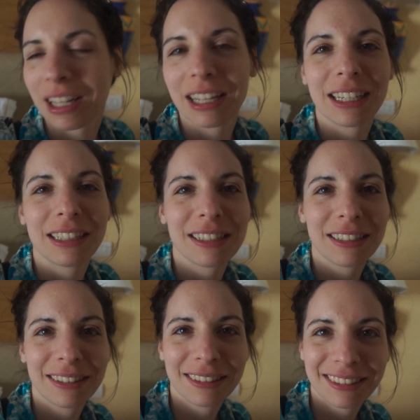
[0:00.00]
Like it it's,
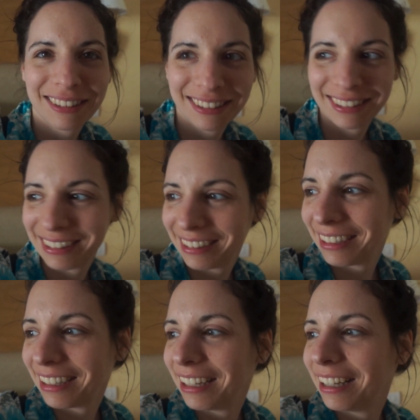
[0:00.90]
is swollen. It's
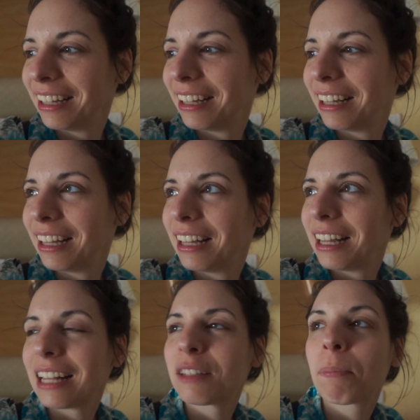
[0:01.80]
oozing some weird
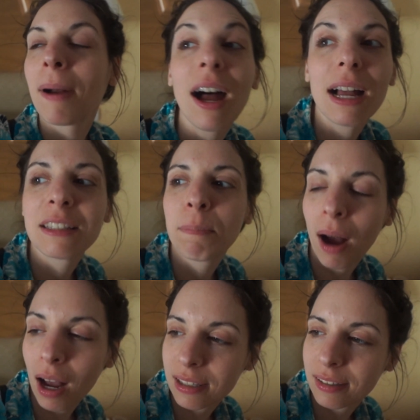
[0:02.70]
shit. It's pu it's
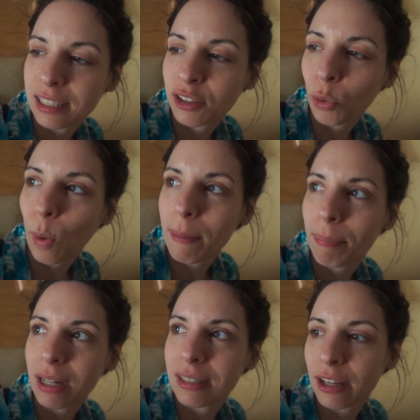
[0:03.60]
pus. It's your white
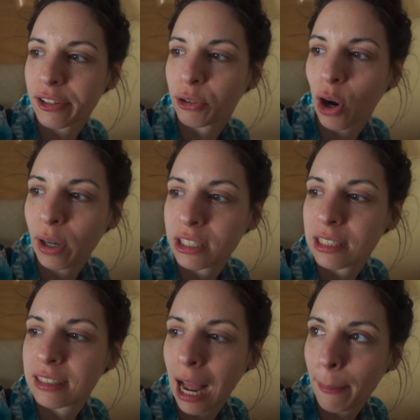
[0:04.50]
blood cells going to
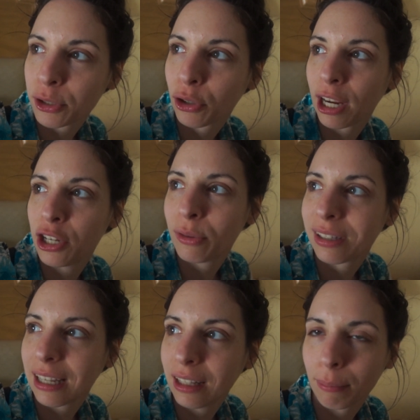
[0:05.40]
the top to create new
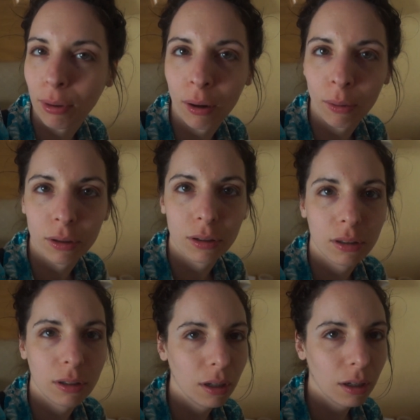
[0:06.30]
skin, bro. Look,
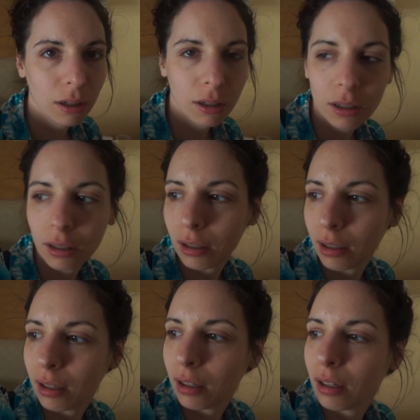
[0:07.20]
it's going all over my
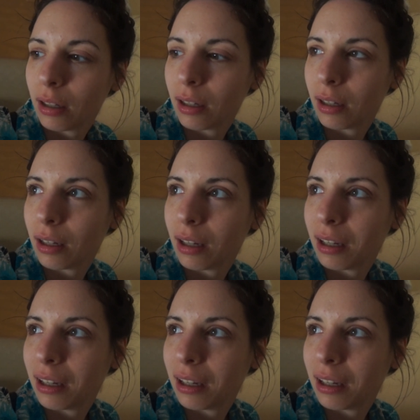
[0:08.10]
fucking flip flop.